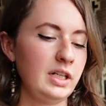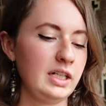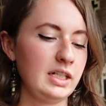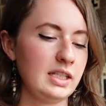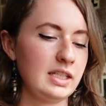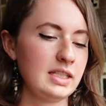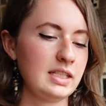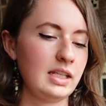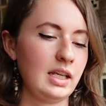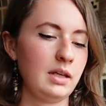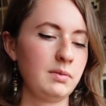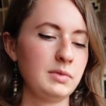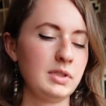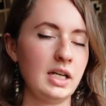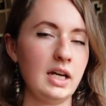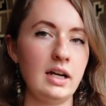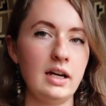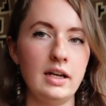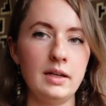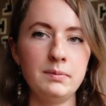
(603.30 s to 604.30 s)
it at the same
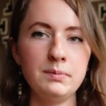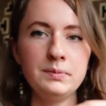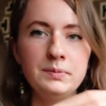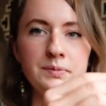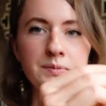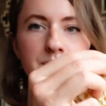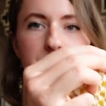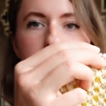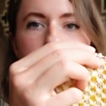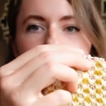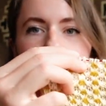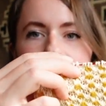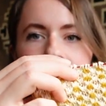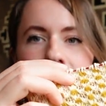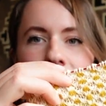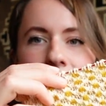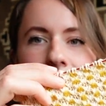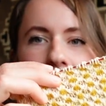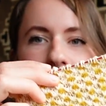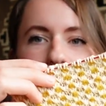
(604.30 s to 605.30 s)
time.
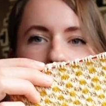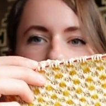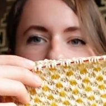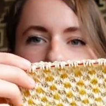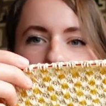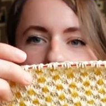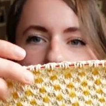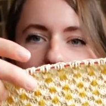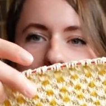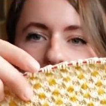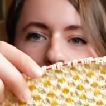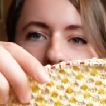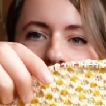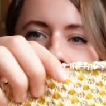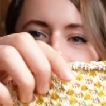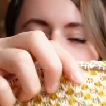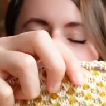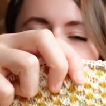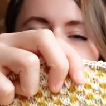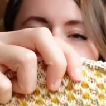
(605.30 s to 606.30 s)
There she
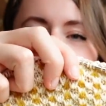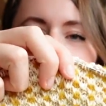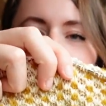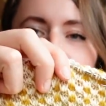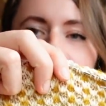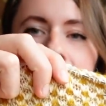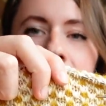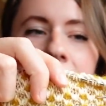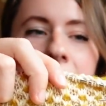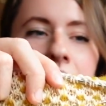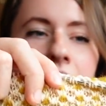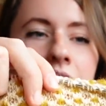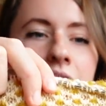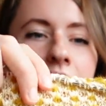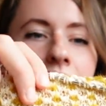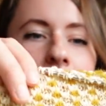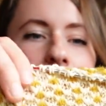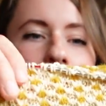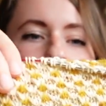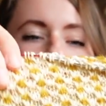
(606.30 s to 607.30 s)
is.
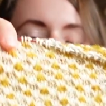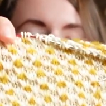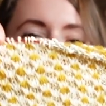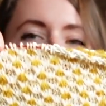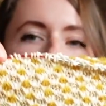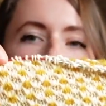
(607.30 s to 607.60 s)
I've made